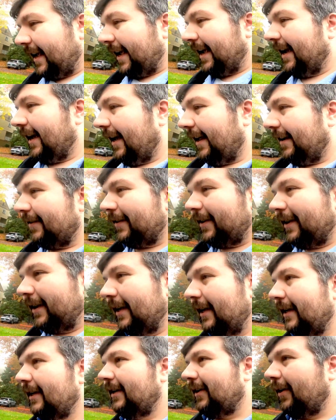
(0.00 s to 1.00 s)
and
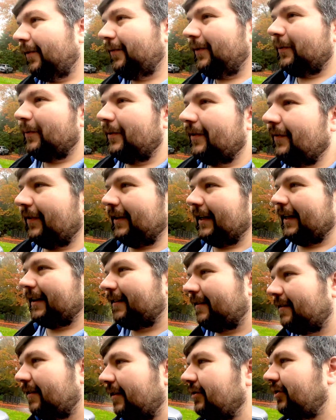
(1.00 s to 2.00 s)
hopefully we'll even get
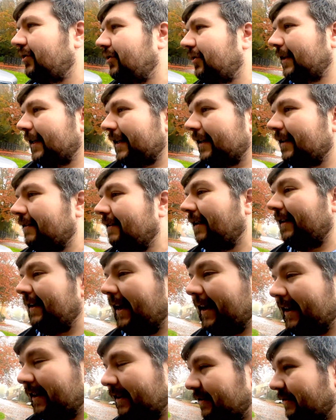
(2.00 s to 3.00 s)
to start shooting
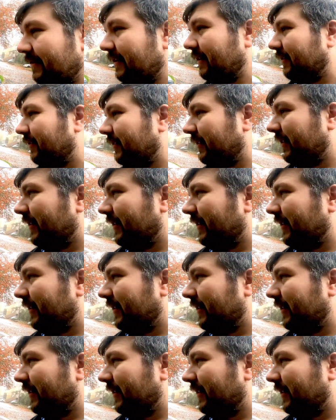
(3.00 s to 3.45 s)
today. So